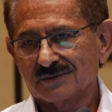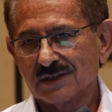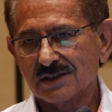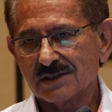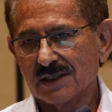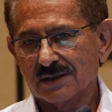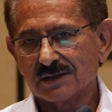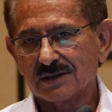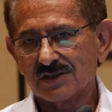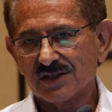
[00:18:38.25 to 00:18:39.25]
It's like
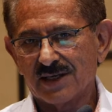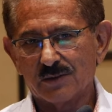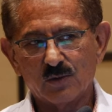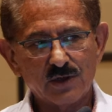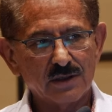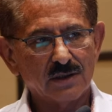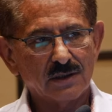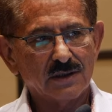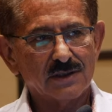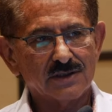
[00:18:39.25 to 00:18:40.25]
the same
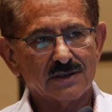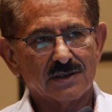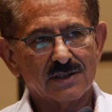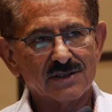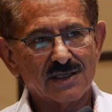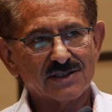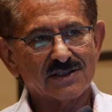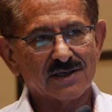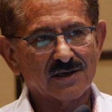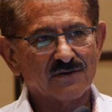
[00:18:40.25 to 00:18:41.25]
wheel is, is
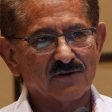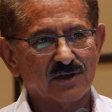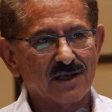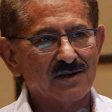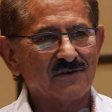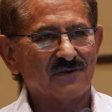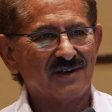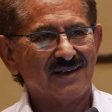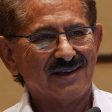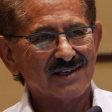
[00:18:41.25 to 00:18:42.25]
necessary for life,
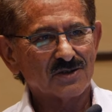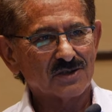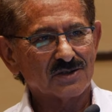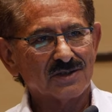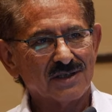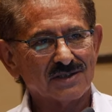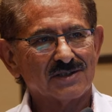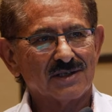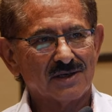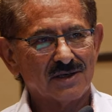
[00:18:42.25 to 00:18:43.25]
is also
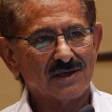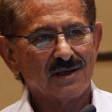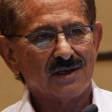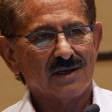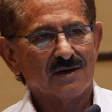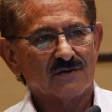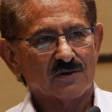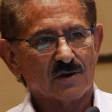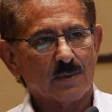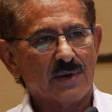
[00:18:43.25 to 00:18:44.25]
necessary
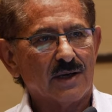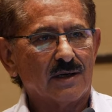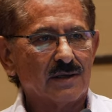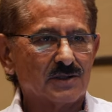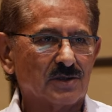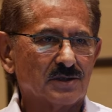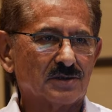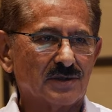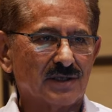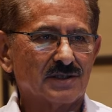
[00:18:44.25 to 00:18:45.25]
for repair, is
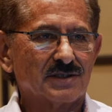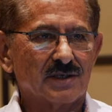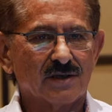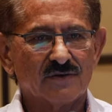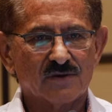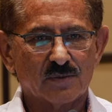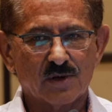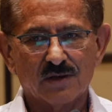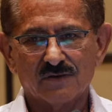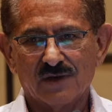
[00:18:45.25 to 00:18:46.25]
also necessary for
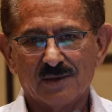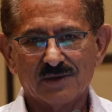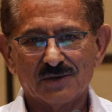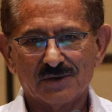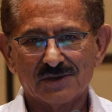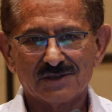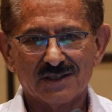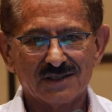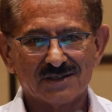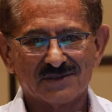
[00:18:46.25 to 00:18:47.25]
pro inflammatory
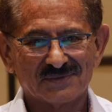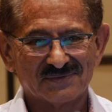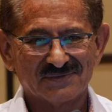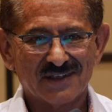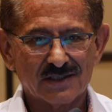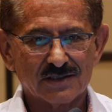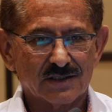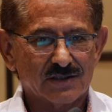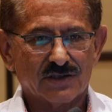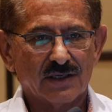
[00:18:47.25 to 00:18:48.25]
states. It's
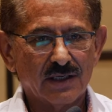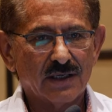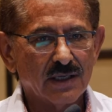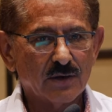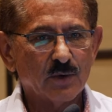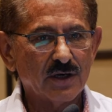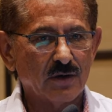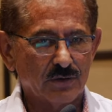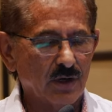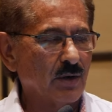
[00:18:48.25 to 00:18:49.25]
just, it, it, we
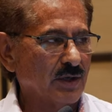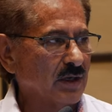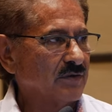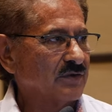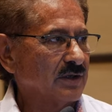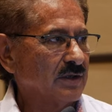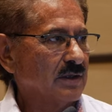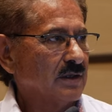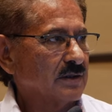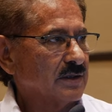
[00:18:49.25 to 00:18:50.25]
don't know enough to,
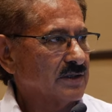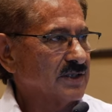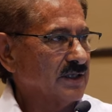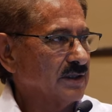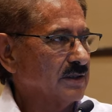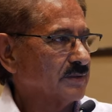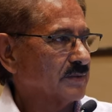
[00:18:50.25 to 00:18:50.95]
to say.